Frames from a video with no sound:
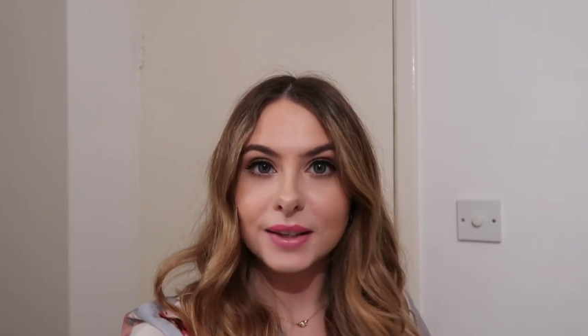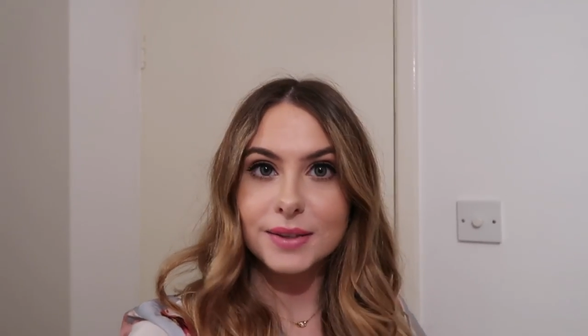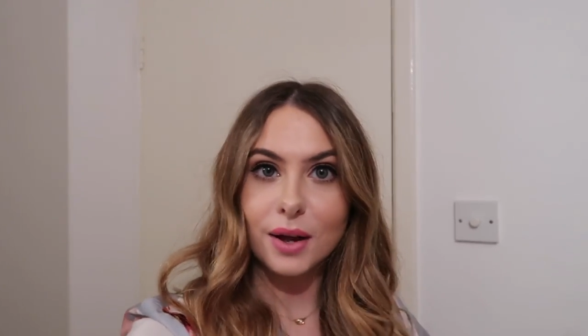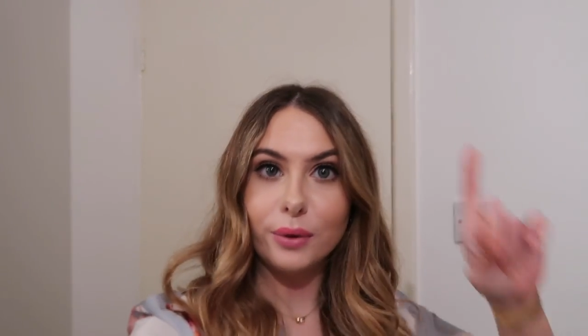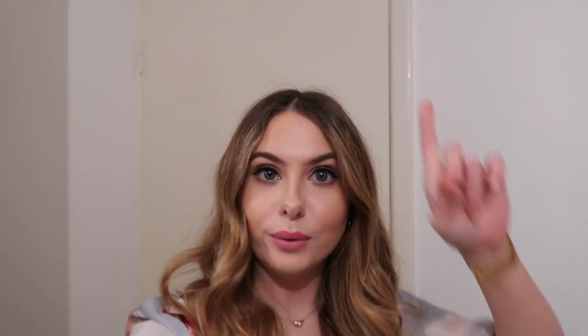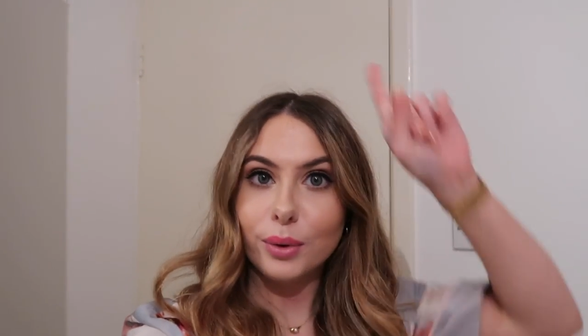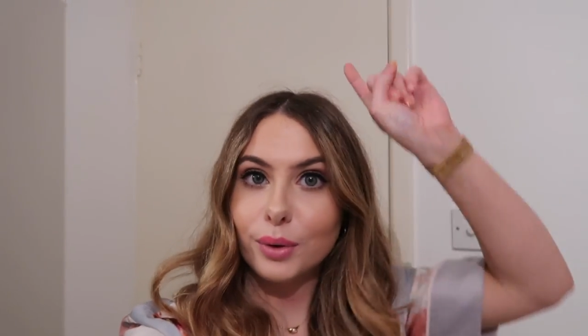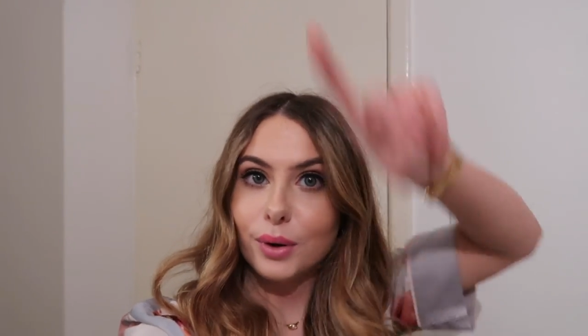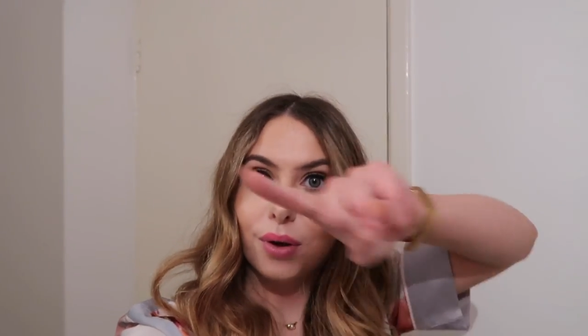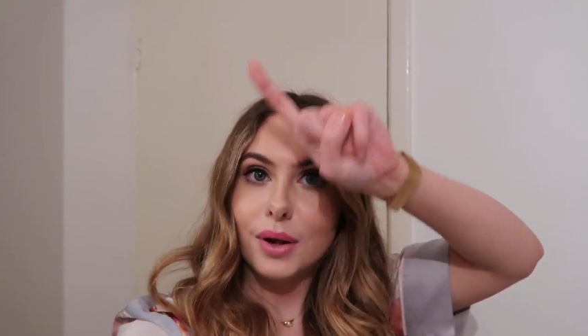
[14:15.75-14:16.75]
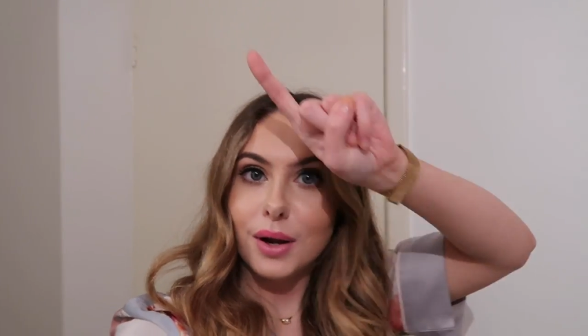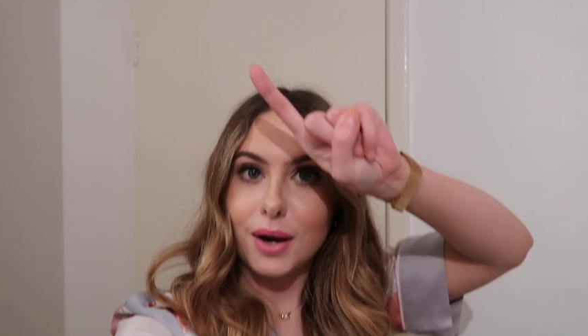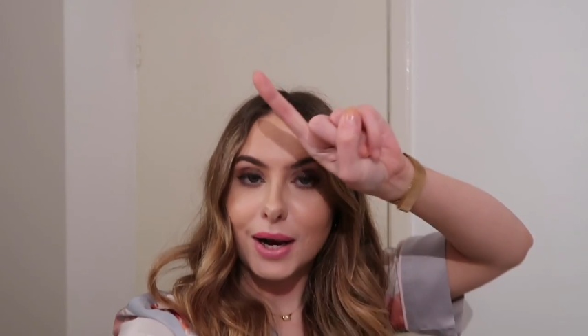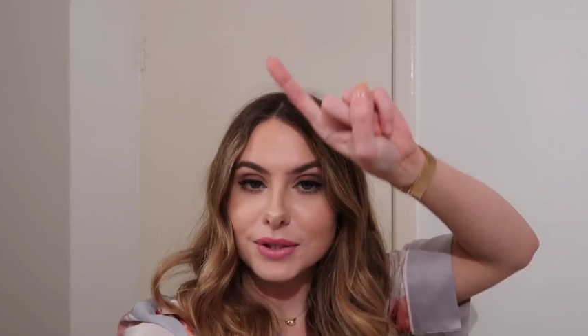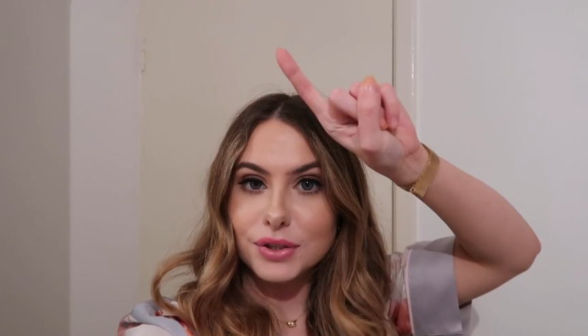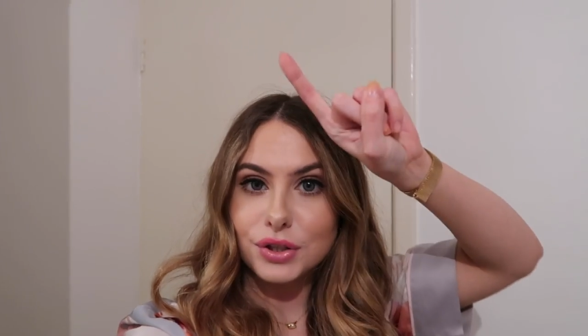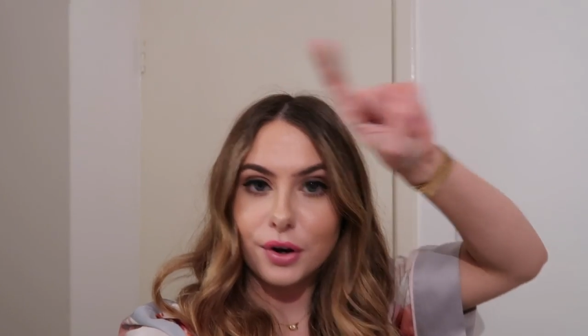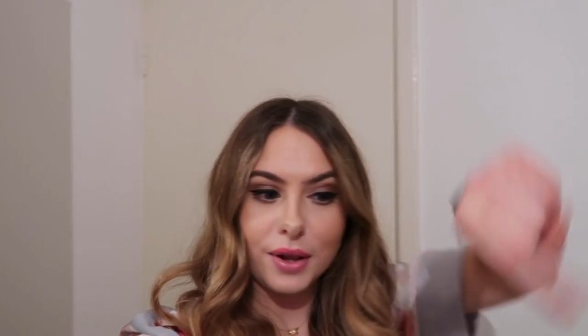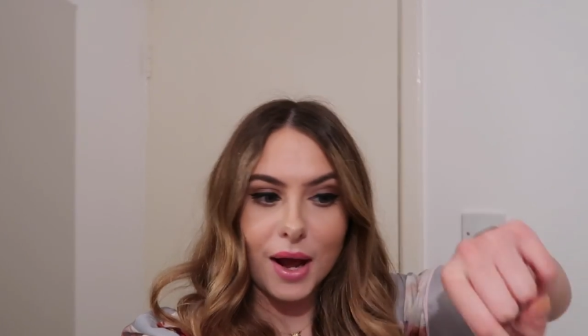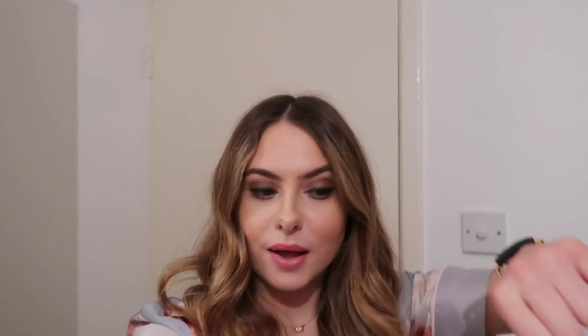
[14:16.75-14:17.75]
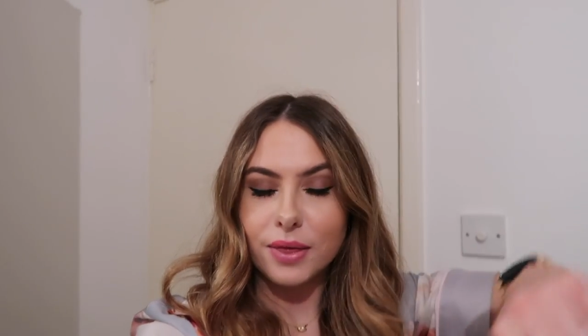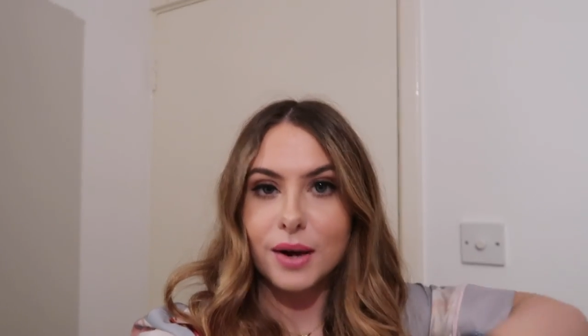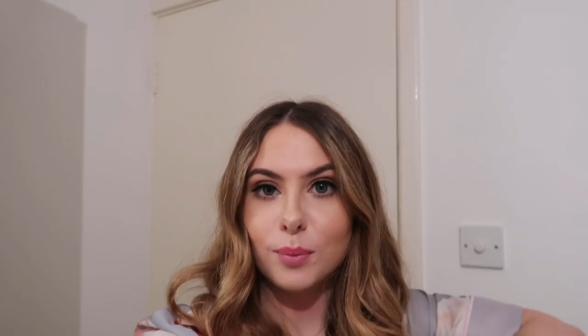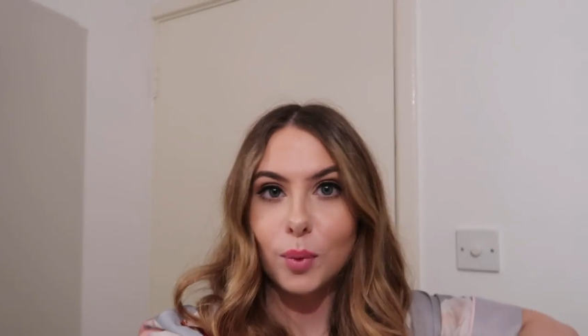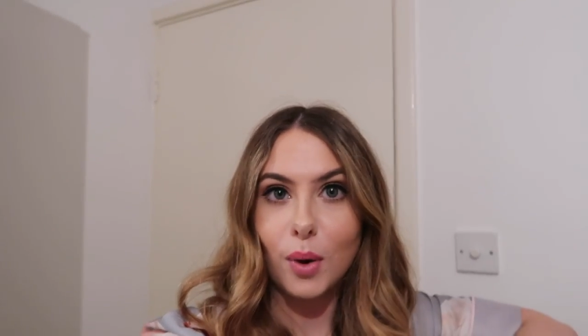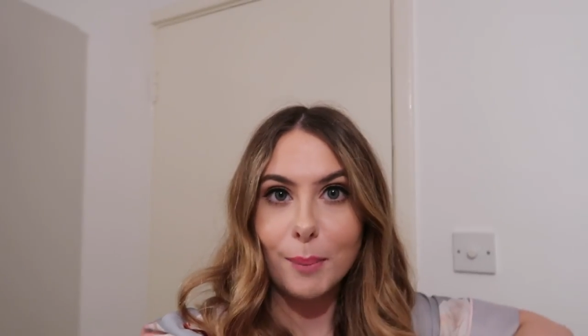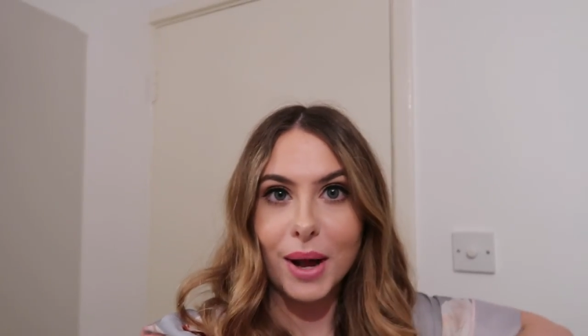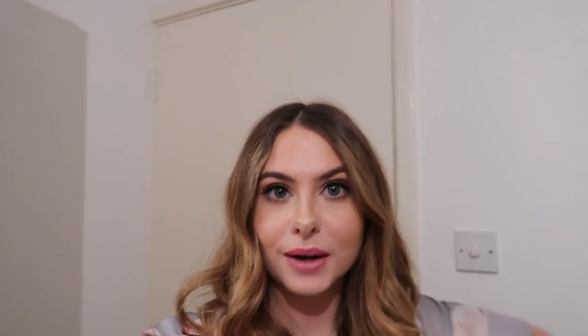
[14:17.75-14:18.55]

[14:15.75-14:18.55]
So let's show you that and then we'll come